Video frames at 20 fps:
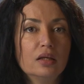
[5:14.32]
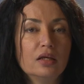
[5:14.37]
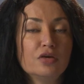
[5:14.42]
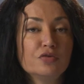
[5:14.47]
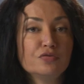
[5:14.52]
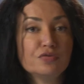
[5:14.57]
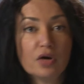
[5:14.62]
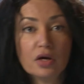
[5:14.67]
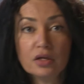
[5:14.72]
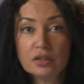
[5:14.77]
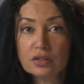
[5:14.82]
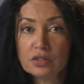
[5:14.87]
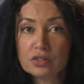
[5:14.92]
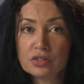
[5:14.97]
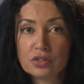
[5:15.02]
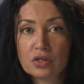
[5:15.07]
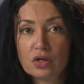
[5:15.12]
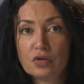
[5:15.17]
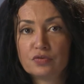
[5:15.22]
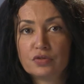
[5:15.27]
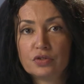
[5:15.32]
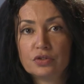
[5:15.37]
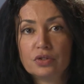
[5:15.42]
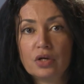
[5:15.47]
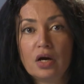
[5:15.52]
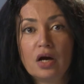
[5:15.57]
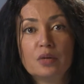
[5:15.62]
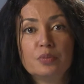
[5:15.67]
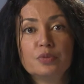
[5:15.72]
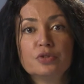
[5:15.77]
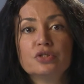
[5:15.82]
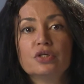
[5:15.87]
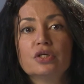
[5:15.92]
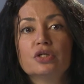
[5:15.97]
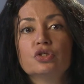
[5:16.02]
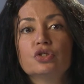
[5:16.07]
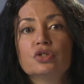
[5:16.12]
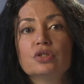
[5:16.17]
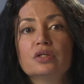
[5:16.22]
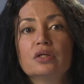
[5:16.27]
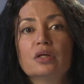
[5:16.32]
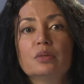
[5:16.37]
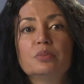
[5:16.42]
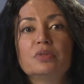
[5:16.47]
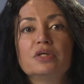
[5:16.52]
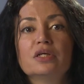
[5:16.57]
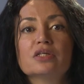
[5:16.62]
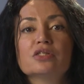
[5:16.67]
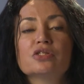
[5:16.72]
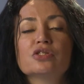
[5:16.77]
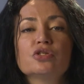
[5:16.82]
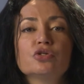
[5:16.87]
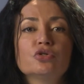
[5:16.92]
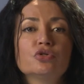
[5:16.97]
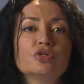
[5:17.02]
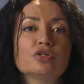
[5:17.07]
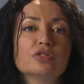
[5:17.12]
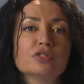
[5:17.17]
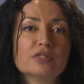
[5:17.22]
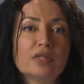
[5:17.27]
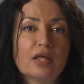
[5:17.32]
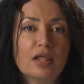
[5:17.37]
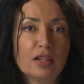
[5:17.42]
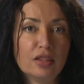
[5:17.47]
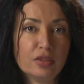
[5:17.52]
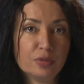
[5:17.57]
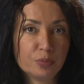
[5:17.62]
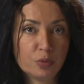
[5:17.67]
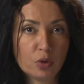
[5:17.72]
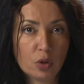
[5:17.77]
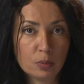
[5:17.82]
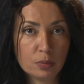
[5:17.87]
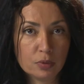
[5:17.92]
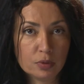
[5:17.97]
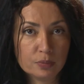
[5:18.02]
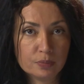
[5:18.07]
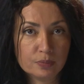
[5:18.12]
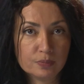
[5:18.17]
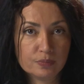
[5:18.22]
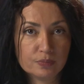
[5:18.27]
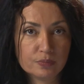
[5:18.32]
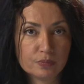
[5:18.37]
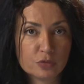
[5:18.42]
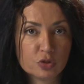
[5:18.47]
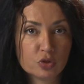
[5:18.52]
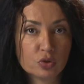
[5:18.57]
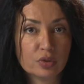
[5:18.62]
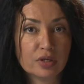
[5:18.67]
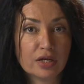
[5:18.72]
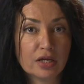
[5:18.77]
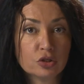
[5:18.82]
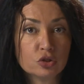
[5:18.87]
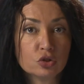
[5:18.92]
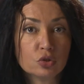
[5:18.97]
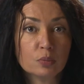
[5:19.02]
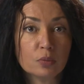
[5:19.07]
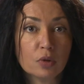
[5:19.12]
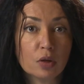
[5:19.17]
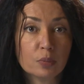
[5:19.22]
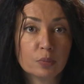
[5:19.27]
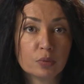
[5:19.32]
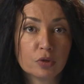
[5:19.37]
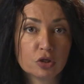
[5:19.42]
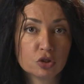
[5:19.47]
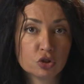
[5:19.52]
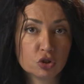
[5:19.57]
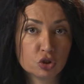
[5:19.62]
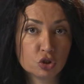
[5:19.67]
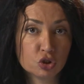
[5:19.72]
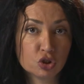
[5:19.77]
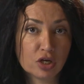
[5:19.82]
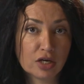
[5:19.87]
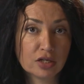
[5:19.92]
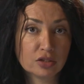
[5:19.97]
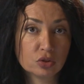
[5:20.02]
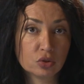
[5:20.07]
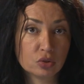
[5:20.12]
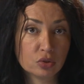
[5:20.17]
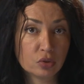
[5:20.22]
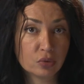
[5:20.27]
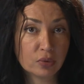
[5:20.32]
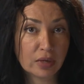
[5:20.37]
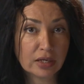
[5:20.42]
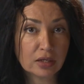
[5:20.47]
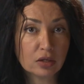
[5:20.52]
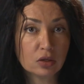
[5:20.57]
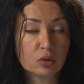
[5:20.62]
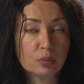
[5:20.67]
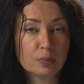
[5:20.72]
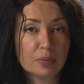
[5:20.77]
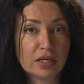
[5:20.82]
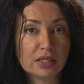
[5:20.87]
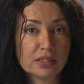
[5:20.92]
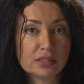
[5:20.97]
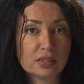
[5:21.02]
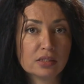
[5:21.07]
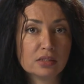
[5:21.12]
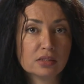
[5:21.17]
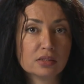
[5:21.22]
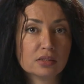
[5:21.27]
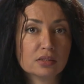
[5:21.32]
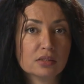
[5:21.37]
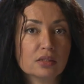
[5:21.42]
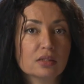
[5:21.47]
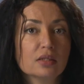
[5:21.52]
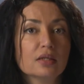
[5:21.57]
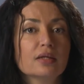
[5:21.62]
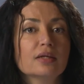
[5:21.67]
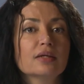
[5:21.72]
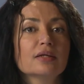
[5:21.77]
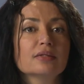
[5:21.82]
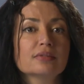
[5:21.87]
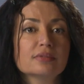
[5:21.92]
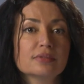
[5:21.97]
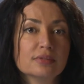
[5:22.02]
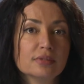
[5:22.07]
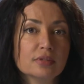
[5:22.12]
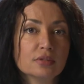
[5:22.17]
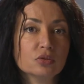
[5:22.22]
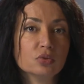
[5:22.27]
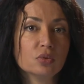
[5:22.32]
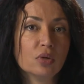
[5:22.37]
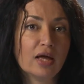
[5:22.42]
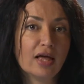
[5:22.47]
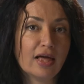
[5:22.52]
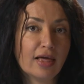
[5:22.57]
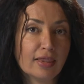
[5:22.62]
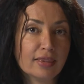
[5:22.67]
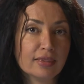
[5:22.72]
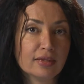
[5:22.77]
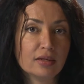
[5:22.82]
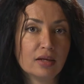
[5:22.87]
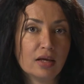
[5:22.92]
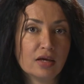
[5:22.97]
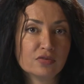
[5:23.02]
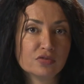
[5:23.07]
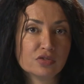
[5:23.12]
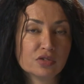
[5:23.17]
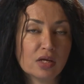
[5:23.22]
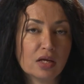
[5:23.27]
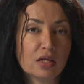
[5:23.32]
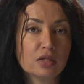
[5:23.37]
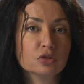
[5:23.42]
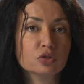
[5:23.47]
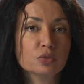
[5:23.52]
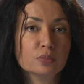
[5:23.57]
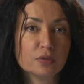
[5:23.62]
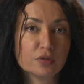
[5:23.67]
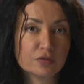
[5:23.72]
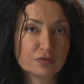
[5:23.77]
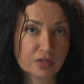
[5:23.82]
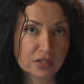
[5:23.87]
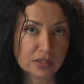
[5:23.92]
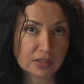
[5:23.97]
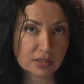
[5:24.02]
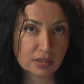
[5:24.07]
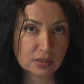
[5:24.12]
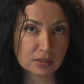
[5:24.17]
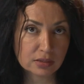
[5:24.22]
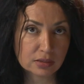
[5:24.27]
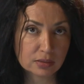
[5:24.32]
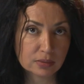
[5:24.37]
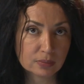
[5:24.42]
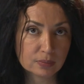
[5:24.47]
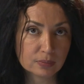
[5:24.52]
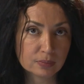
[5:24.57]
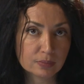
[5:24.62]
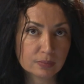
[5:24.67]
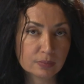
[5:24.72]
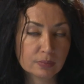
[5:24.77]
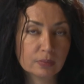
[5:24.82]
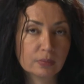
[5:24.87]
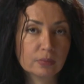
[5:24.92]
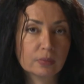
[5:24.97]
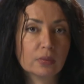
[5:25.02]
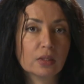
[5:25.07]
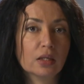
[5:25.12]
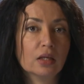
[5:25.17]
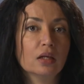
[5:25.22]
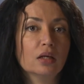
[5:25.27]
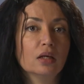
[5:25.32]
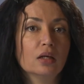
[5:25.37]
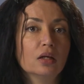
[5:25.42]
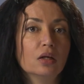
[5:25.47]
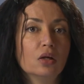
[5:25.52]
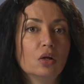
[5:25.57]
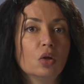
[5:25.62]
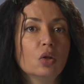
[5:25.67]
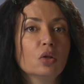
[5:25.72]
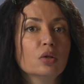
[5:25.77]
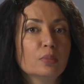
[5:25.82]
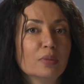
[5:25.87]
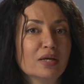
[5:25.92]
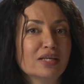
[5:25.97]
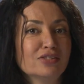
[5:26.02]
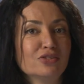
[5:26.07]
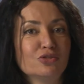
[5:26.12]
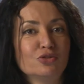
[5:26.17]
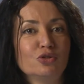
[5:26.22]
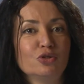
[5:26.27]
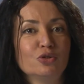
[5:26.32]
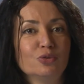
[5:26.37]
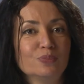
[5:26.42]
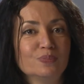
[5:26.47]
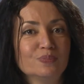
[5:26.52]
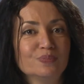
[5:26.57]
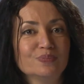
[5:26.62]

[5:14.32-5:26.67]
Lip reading: If undiscovered, hypertension can be a serious health problem. So get your blood pressure checked on a regular basis and stick to a healthy lifestyle to prevent it. All the best to you.